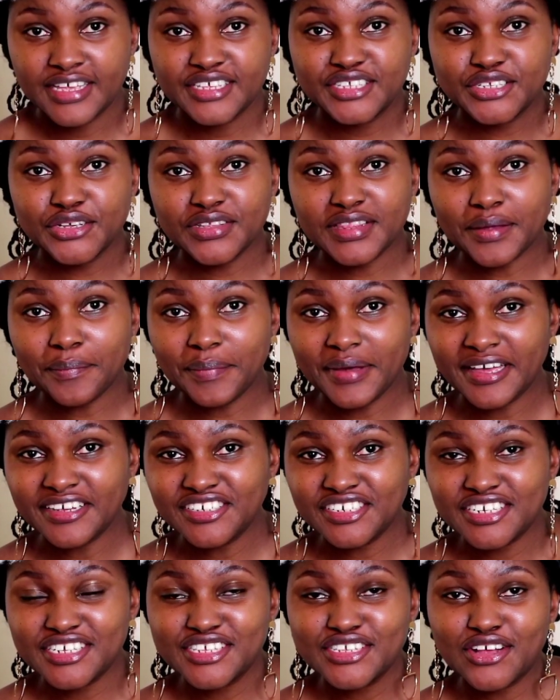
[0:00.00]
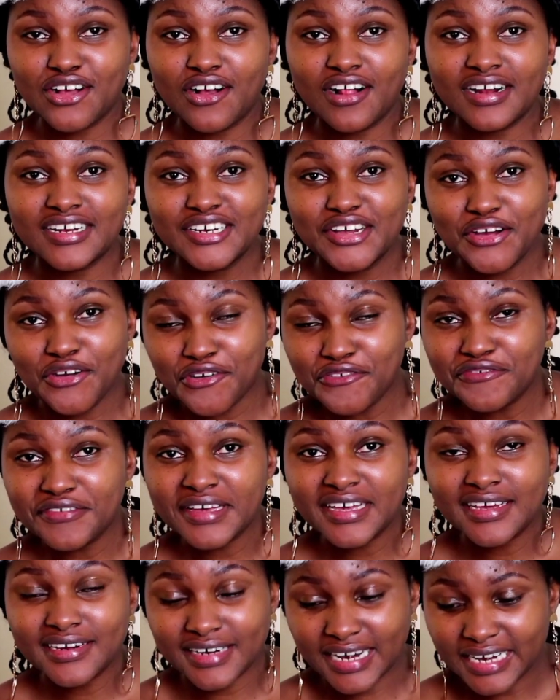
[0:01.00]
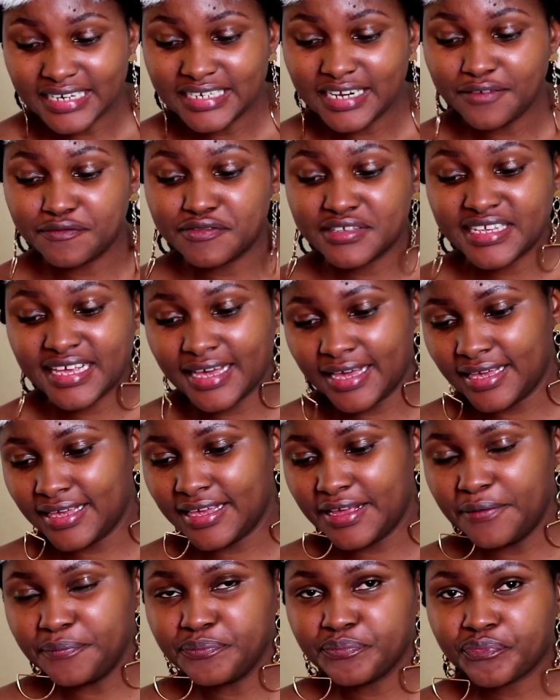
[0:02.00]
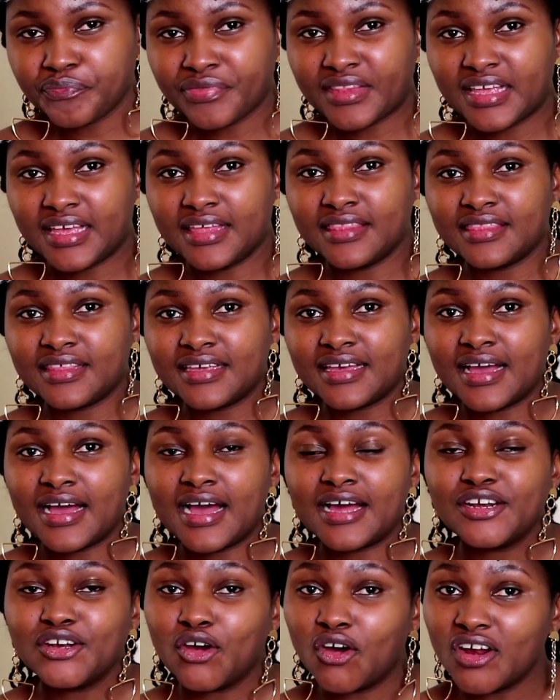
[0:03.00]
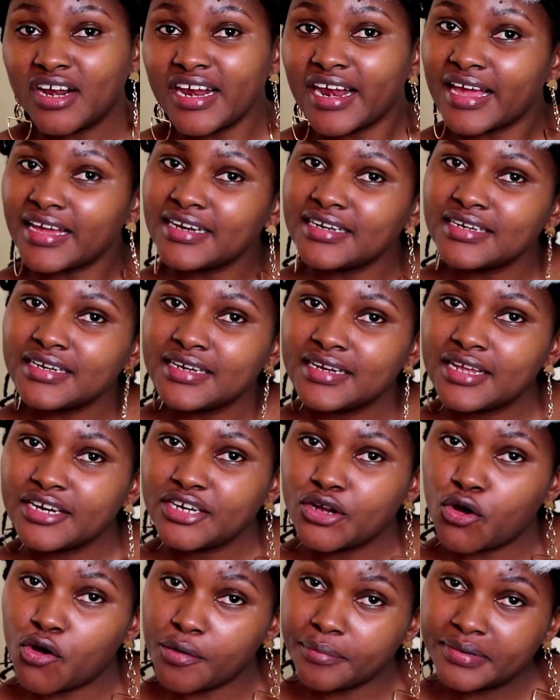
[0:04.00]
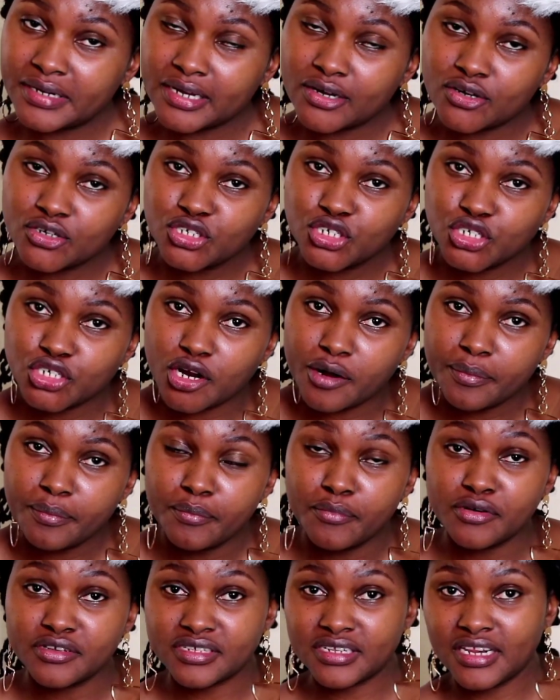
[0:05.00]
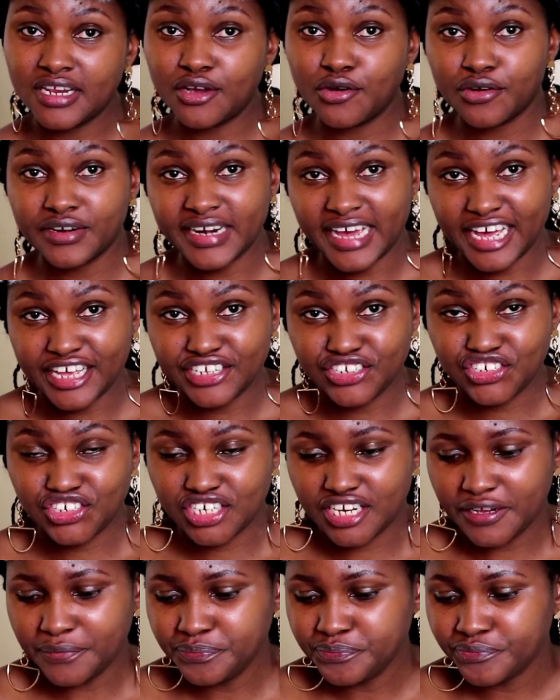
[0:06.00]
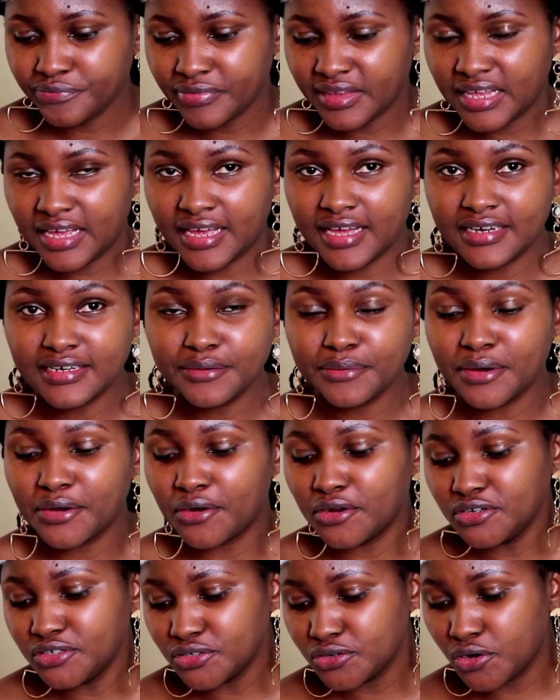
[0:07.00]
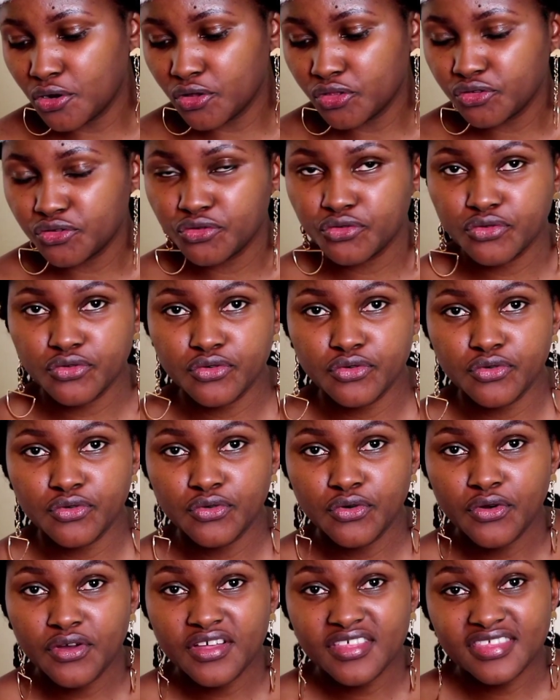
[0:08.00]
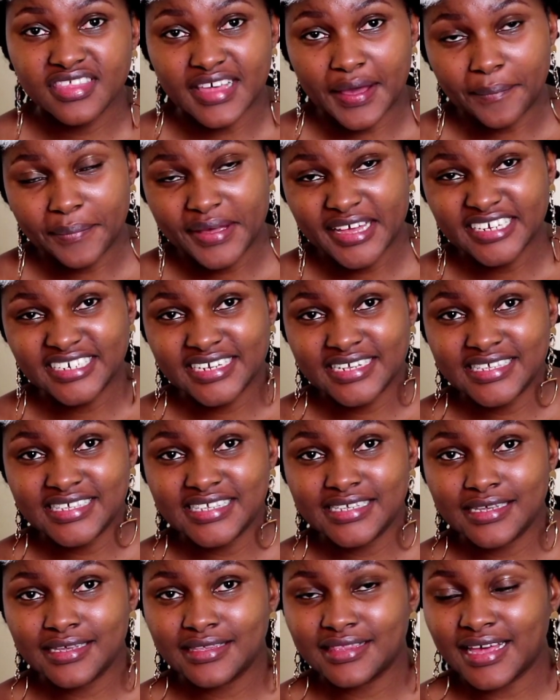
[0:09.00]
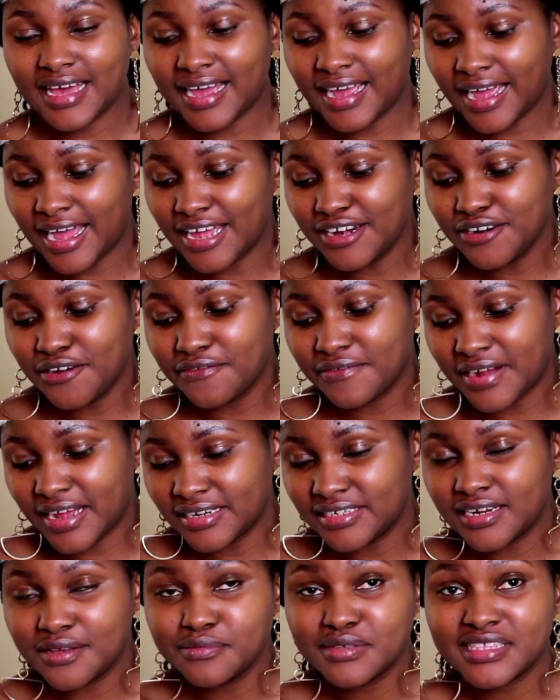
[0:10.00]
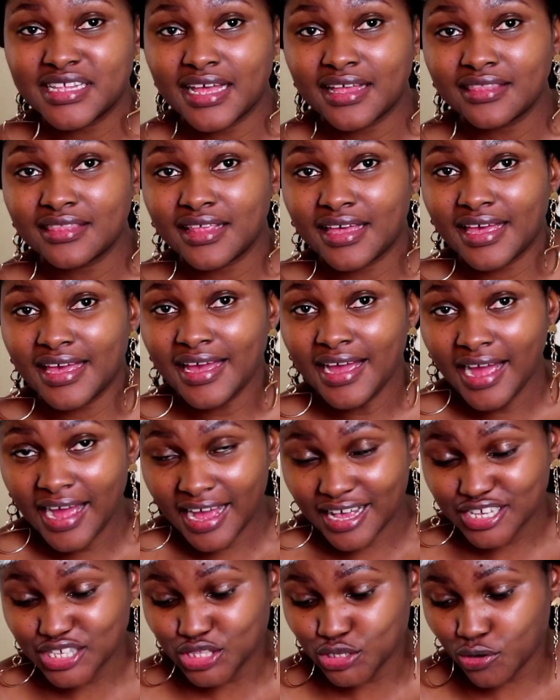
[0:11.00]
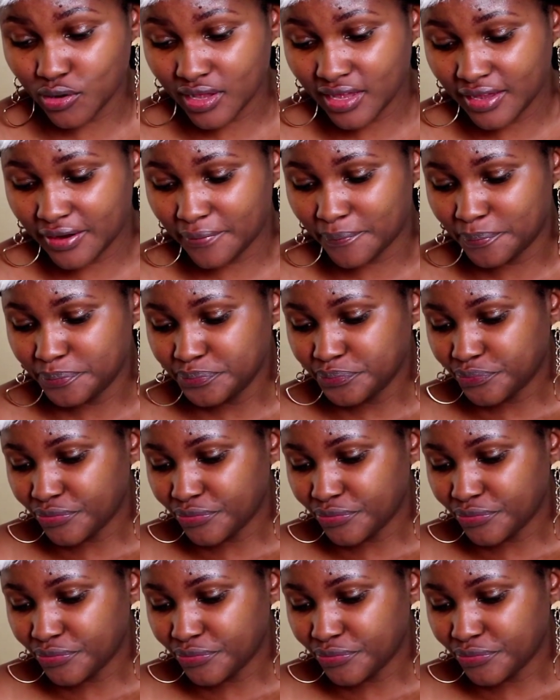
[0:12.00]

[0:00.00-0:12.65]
So the page is called Coffee Creatives KE, and they are an online home decor shop, mostly on IG, and we're going to go through their page and see the kind of items that they are stocking.